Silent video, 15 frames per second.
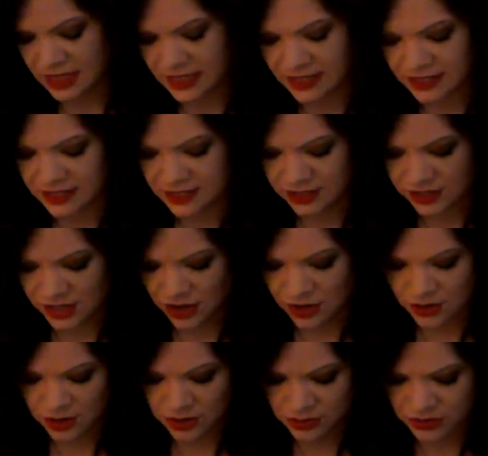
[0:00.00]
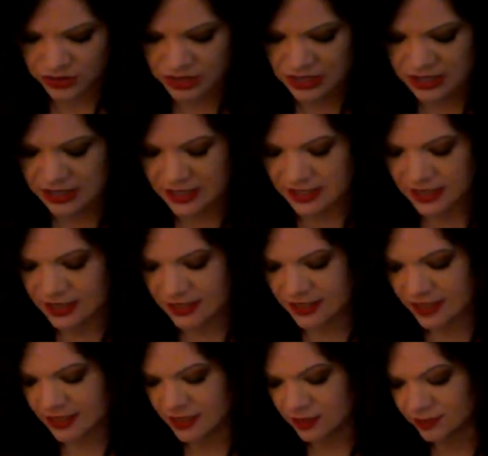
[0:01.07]
So this
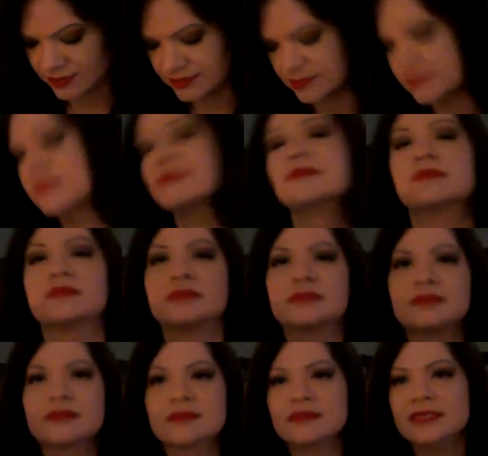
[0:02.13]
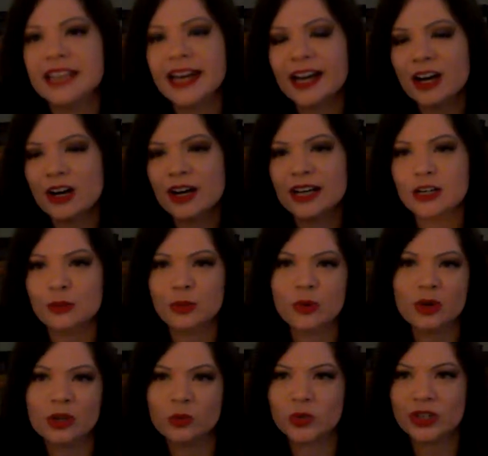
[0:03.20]
is now at a
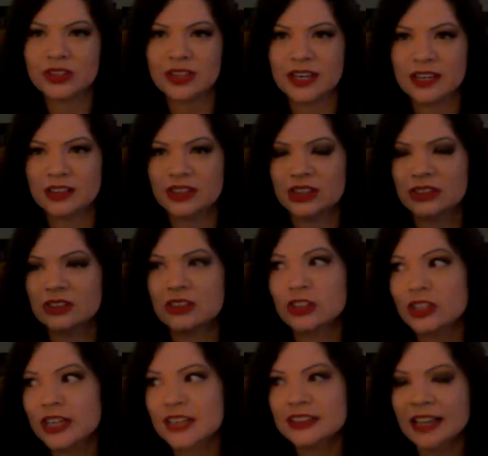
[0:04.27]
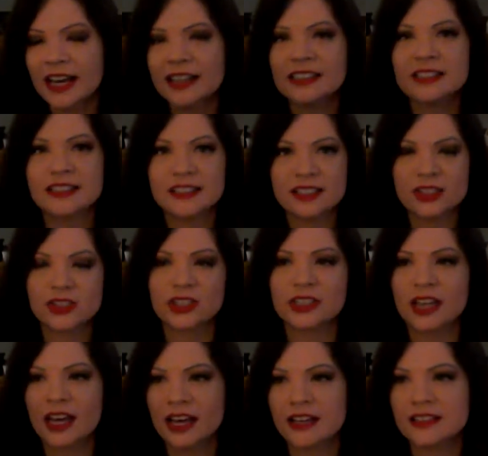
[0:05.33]
point where they look at that decision
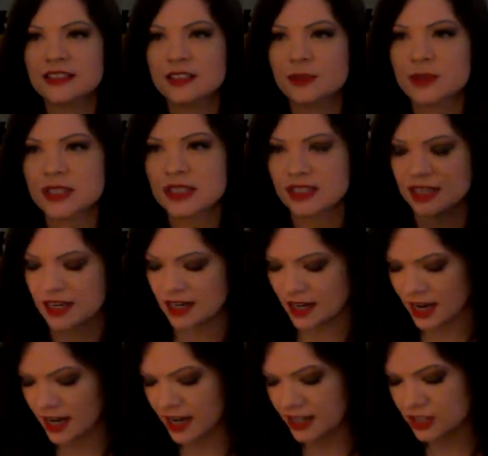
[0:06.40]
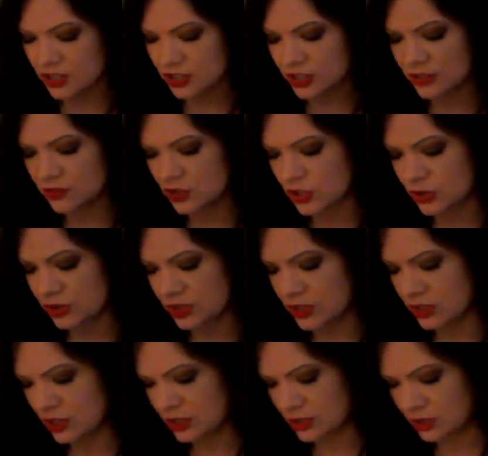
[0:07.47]
as a mistake. I should have chosen
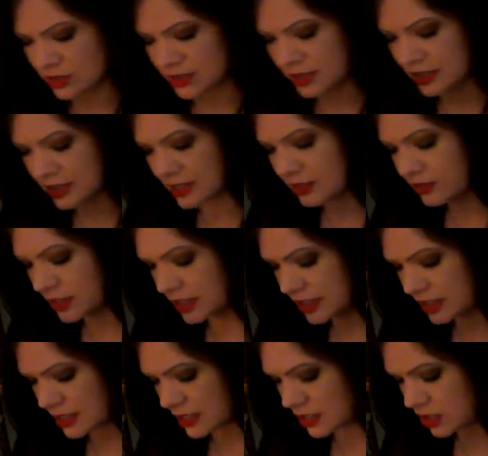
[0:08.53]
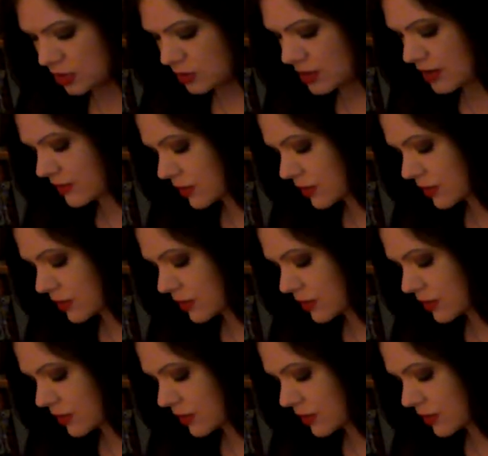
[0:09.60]
you instead of listening to whoever